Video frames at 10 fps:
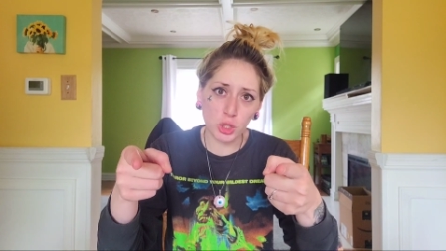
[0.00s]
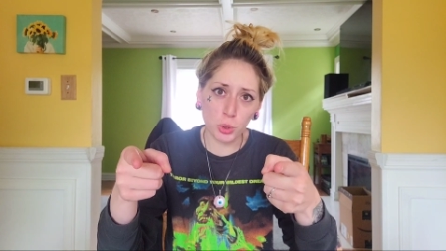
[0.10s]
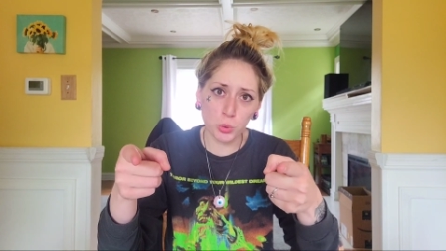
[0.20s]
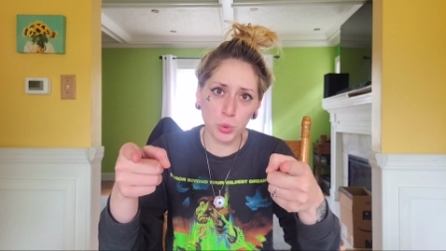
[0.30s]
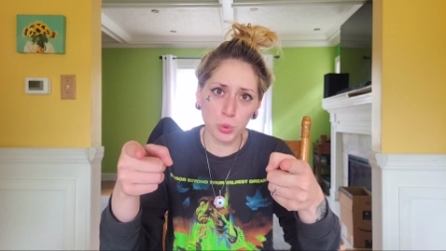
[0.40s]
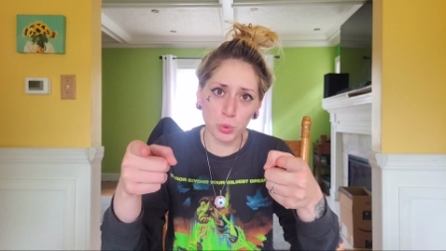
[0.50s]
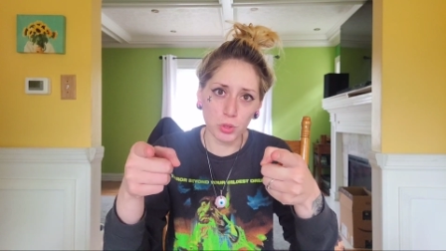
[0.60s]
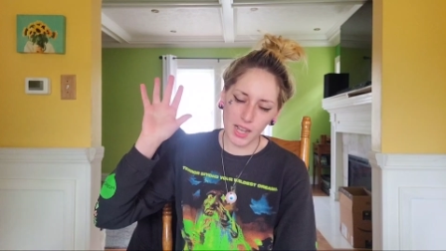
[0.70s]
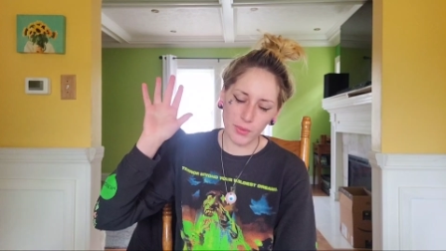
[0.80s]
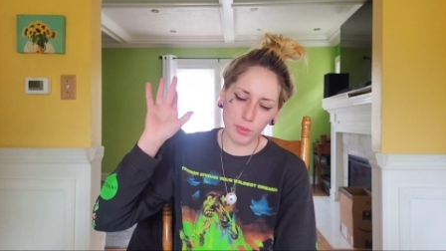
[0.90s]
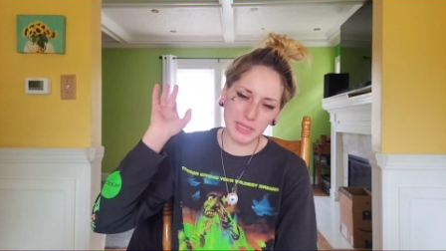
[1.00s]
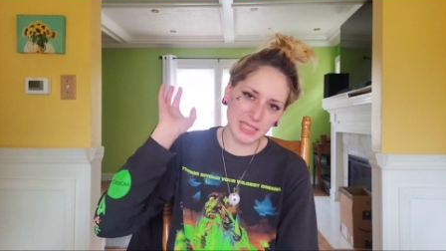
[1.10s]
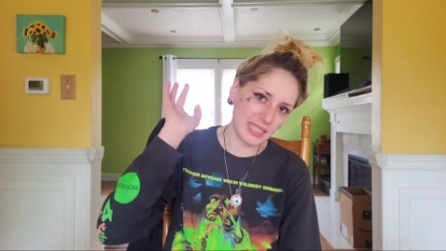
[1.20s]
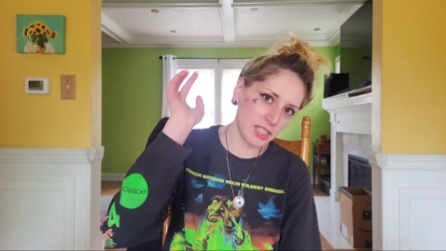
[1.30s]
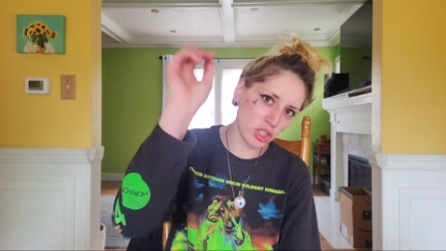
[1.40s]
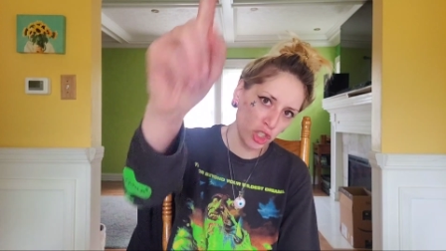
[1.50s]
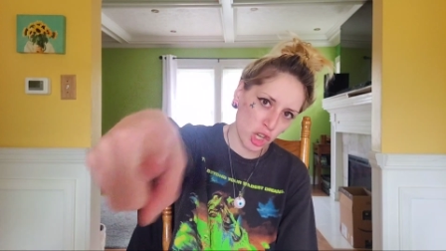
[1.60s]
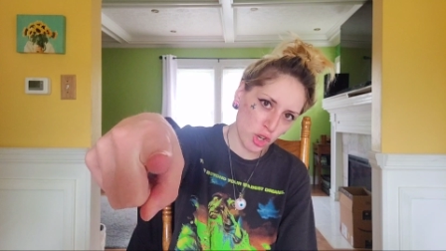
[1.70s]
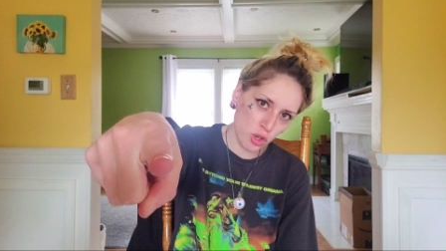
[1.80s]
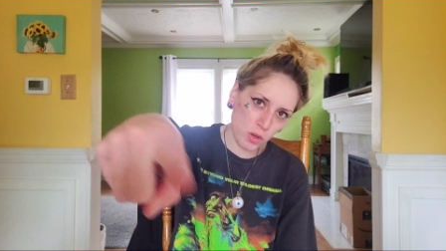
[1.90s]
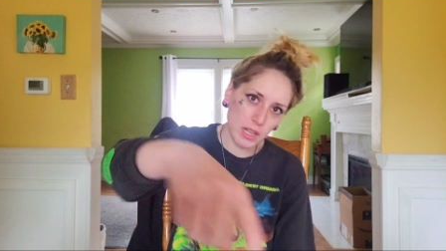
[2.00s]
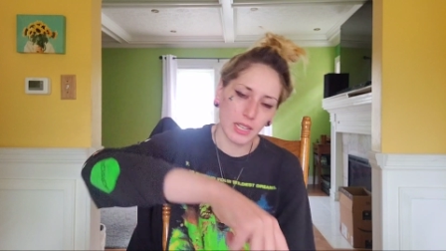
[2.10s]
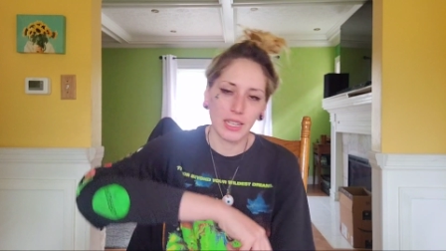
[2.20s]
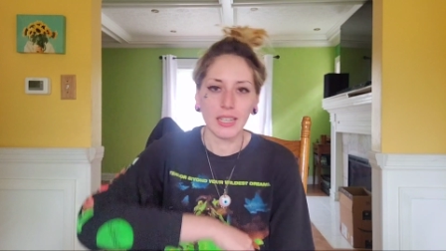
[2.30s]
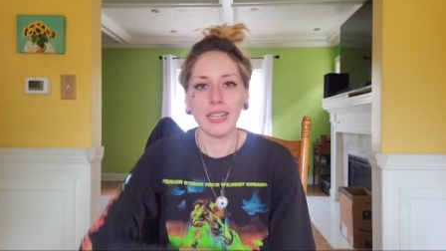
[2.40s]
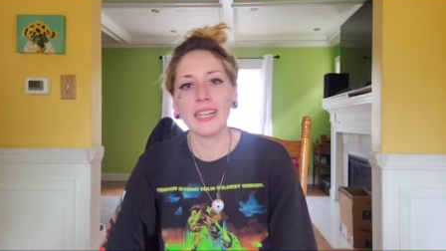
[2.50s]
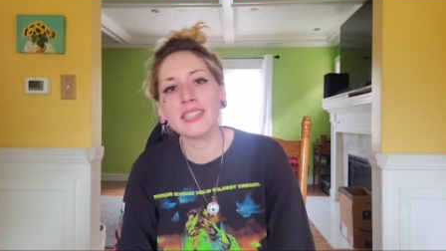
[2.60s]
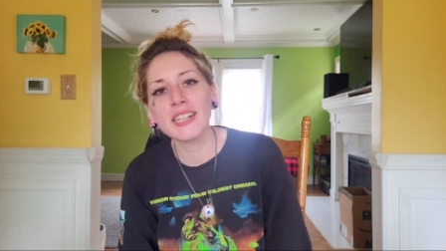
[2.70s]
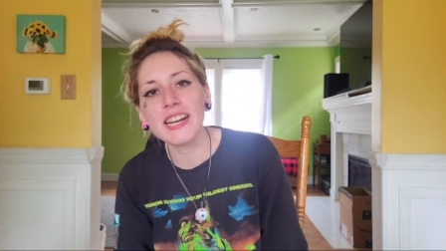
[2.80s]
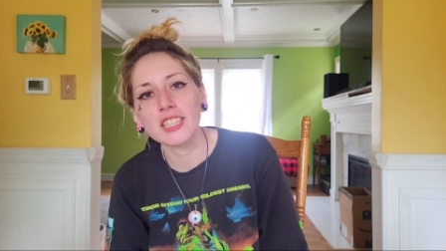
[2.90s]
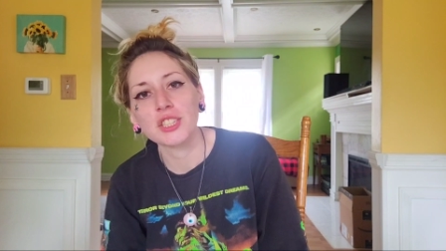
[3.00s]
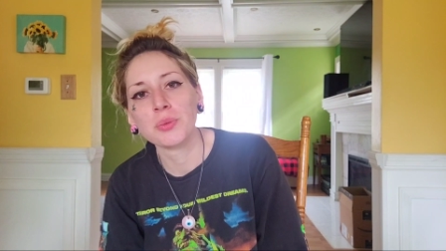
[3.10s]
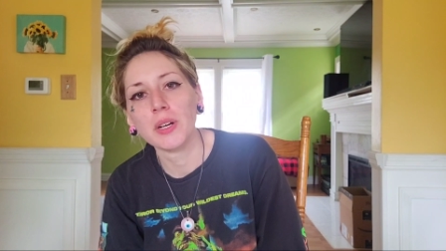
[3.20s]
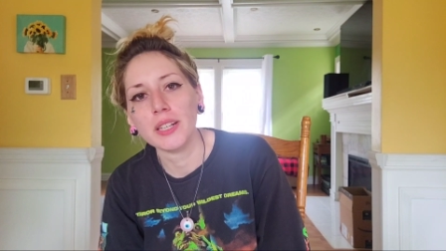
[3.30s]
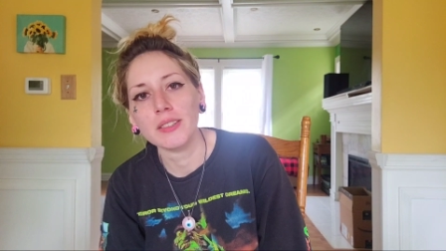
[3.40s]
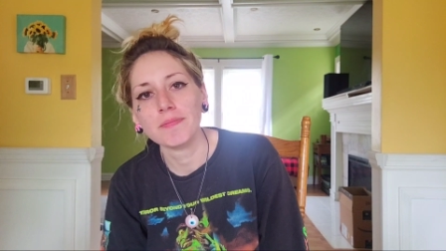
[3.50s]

cool. I will be seeing you in the next one.